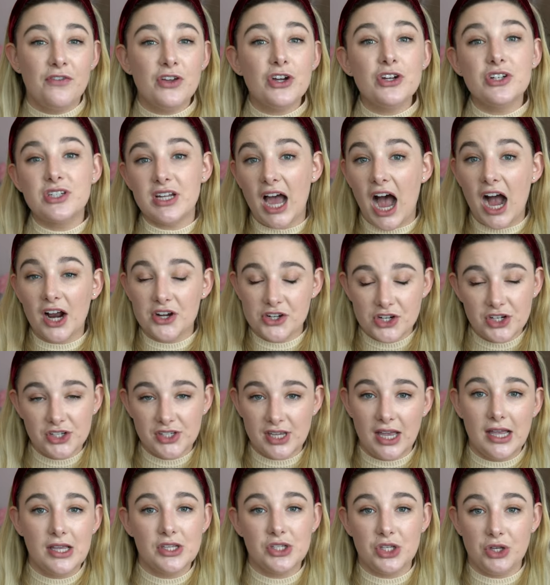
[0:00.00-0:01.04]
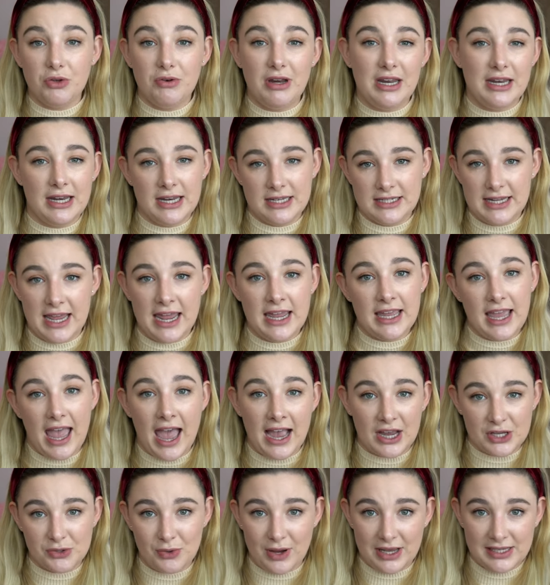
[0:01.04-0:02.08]
your doctor says you need to take
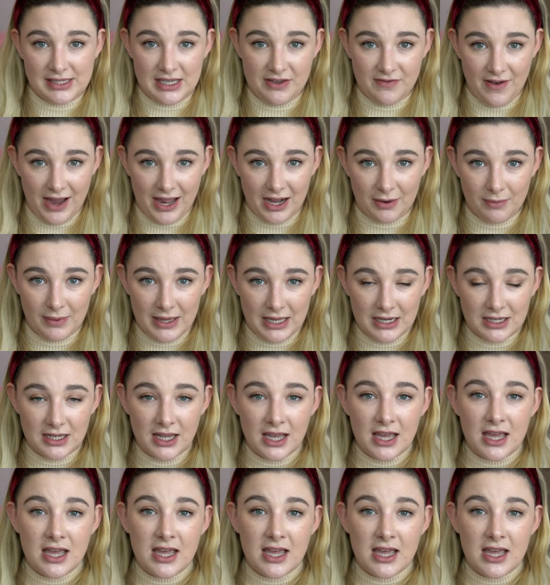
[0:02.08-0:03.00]
X Y Z vitamin,